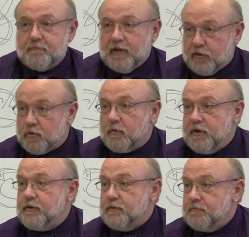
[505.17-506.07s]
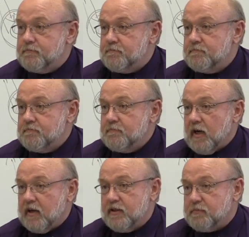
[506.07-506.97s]
And that's what we do.
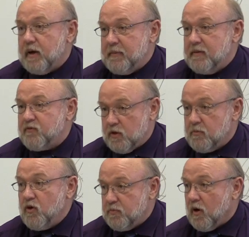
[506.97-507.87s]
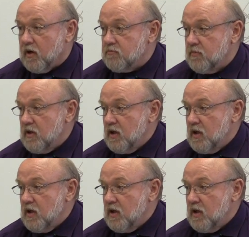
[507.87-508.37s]
For the most part,